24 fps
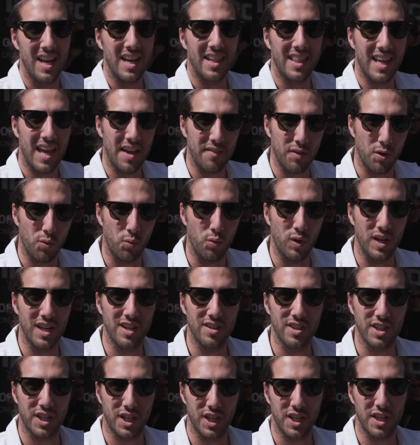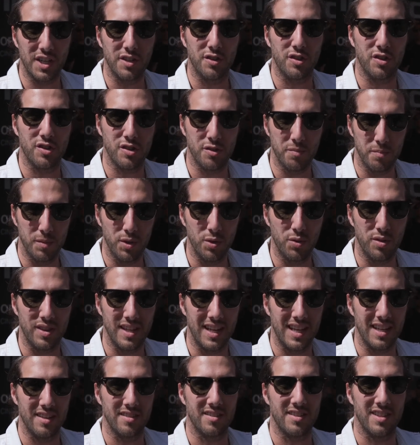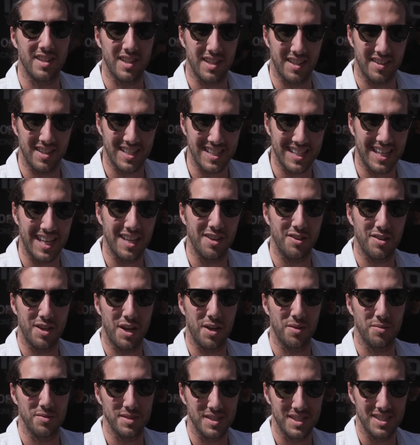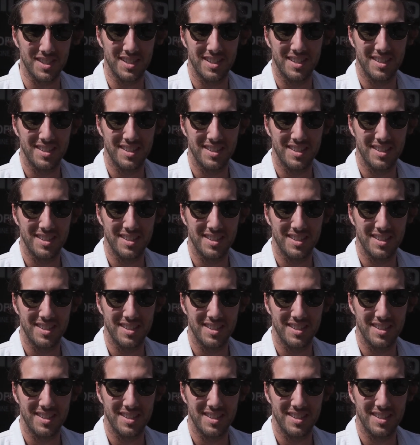they have a real good smoothness to the skin tones.